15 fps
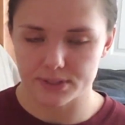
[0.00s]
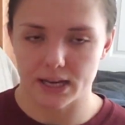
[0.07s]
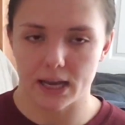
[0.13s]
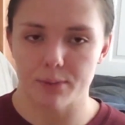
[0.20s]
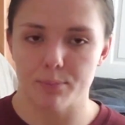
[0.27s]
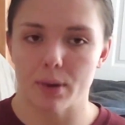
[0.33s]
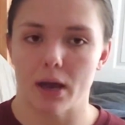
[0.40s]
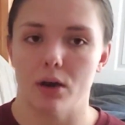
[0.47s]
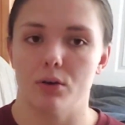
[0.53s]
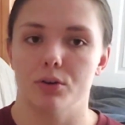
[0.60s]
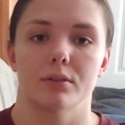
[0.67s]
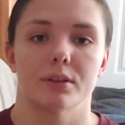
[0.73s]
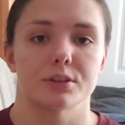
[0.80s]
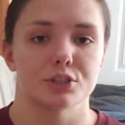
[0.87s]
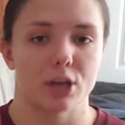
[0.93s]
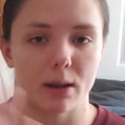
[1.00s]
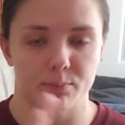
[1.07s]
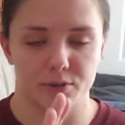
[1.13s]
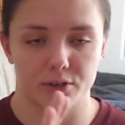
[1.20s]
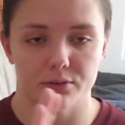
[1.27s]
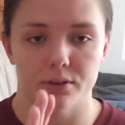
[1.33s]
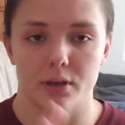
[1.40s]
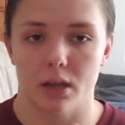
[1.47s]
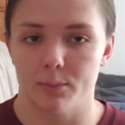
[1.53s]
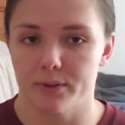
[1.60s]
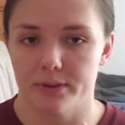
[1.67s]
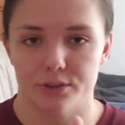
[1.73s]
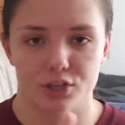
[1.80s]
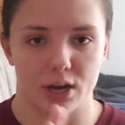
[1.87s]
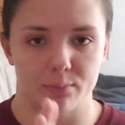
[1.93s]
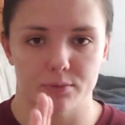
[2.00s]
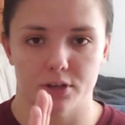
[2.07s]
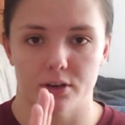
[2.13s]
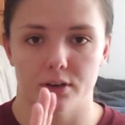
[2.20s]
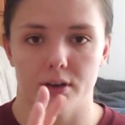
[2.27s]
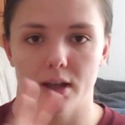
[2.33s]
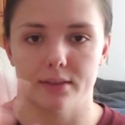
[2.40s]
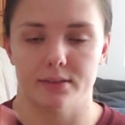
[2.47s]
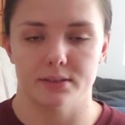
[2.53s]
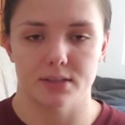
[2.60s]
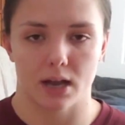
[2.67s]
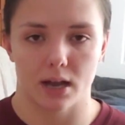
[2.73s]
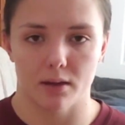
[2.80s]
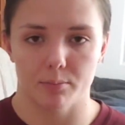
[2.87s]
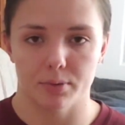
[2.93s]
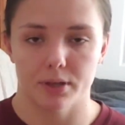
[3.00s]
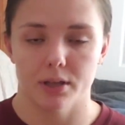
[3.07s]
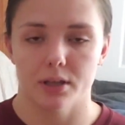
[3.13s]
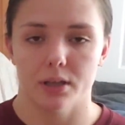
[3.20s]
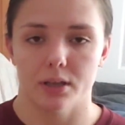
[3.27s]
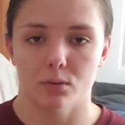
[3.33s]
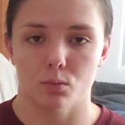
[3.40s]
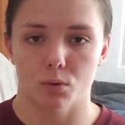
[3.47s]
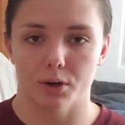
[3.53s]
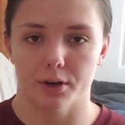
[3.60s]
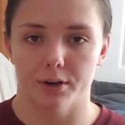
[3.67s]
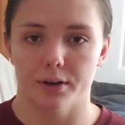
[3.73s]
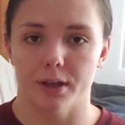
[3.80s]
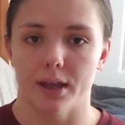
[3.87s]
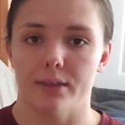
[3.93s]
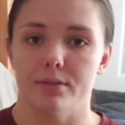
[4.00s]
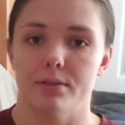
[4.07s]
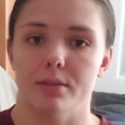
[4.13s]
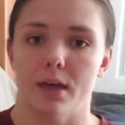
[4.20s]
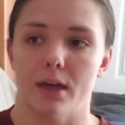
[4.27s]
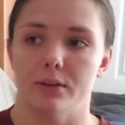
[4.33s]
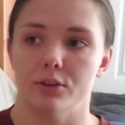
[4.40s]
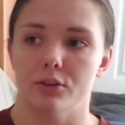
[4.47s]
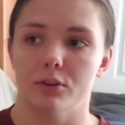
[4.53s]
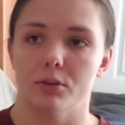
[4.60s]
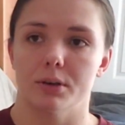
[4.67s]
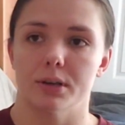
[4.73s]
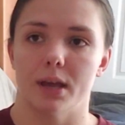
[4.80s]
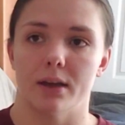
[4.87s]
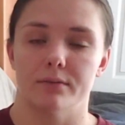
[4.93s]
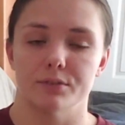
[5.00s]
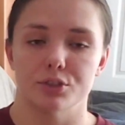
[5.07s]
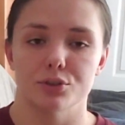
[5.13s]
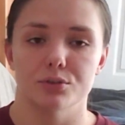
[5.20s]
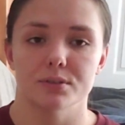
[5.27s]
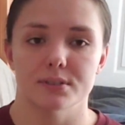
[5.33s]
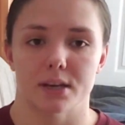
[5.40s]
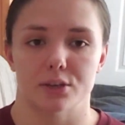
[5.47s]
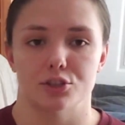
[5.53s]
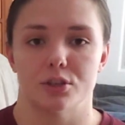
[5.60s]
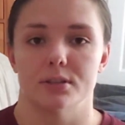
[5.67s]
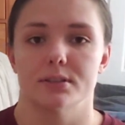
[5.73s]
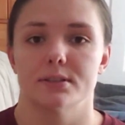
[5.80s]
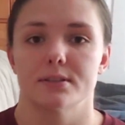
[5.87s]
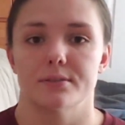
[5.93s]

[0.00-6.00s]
type out the chapter, the name of the chapter at the top in Word, and then you're going to have 2 sections.